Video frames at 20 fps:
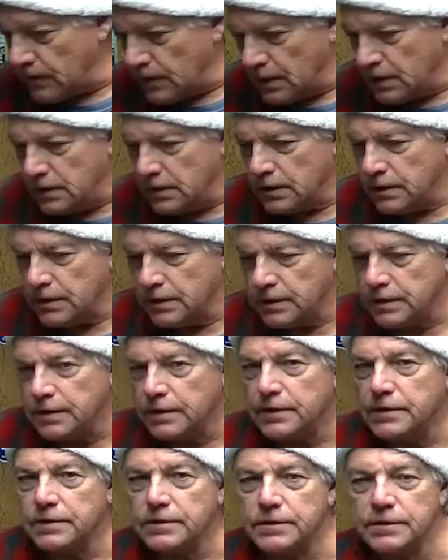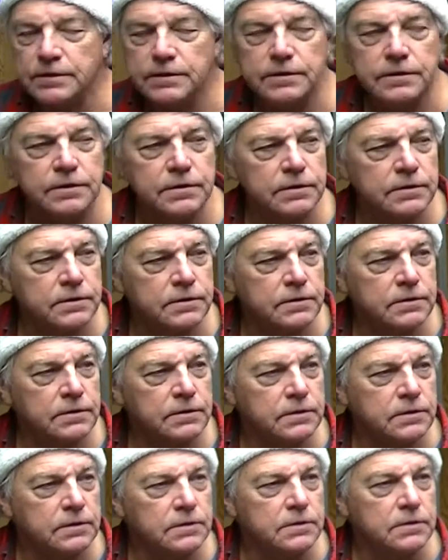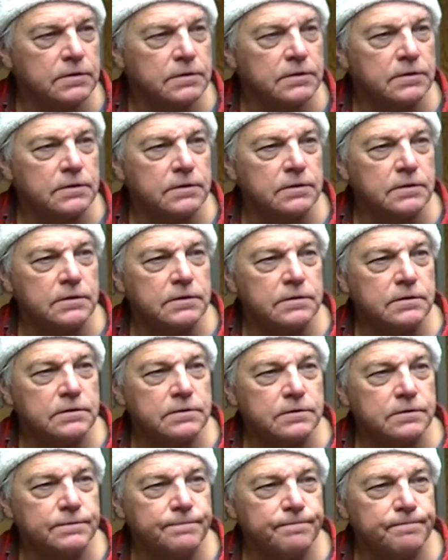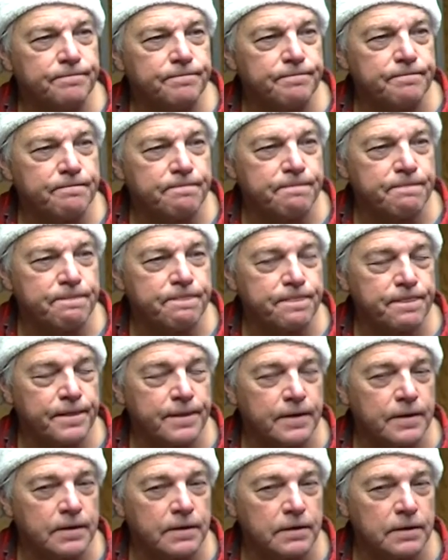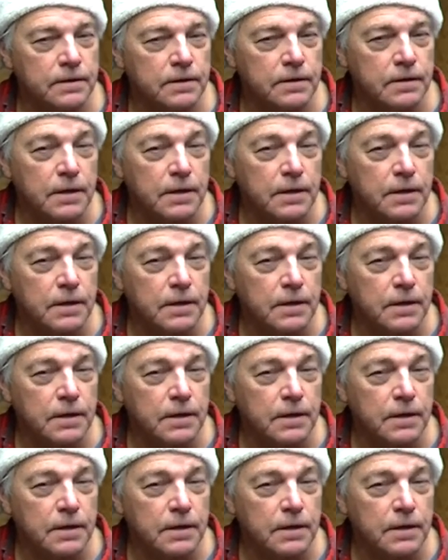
(not speaking)